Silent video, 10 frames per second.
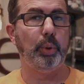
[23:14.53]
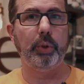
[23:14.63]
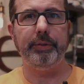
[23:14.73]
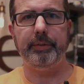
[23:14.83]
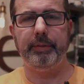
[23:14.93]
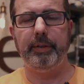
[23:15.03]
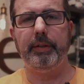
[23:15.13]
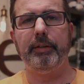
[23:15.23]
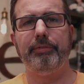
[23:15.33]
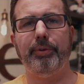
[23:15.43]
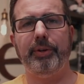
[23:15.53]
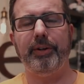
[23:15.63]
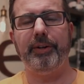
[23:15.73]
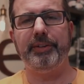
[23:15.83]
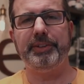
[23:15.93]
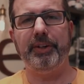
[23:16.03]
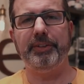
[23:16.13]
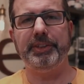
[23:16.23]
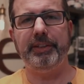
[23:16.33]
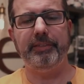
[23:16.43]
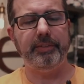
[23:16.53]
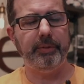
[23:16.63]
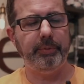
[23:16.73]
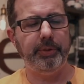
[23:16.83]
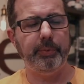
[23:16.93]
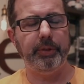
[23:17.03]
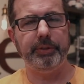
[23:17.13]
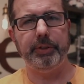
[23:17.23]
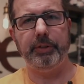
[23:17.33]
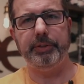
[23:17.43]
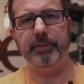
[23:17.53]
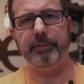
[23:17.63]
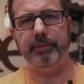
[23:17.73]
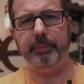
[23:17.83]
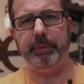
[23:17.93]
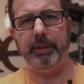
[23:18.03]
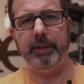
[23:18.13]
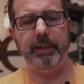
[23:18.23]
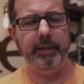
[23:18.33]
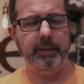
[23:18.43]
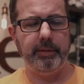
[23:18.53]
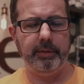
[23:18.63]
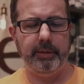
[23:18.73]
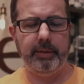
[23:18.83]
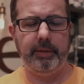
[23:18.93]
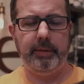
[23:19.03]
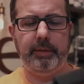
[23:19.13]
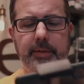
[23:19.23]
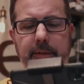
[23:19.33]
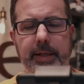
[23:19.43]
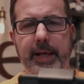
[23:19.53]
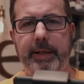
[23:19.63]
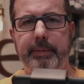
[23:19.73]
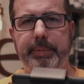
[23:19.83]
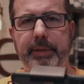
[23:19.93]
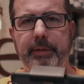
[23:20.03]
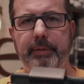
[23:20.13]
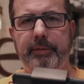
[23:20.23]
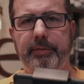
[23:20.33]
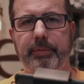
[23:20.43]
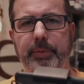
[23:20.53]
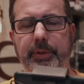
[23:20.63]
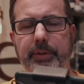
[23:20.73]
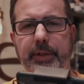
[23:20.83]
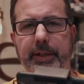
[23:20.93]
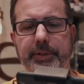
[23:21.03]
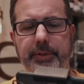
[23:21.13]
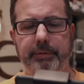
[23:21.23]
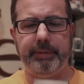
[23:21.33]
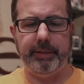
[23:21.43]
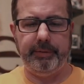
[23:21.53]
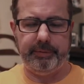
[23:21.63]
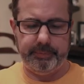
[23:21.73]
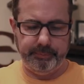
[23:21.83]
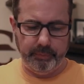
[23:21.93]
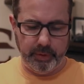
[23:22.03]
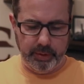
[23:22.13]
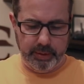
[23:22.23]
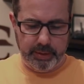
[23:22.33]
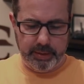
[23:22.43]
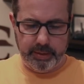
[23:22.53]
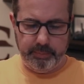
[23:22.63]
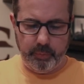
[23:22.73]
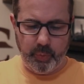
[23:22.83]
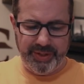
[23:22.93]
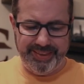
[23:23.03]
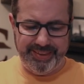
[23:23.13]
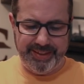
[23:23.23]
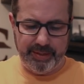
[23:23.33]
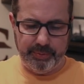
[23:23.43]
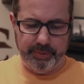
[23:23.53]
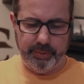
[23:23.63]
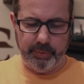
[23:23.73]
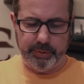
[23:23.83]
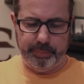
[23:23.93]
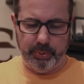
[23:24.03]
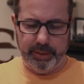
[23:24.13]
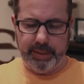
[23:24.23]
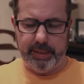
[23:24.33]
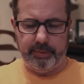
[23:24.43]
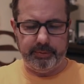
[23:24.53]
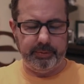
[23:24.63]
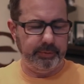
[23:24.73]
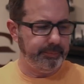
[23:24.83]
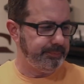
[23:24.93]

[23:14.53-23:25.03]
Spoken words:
port for our charging. So when you want to charge this, you plug in here, not up here. This is where you connect your device. One thing I really want to point out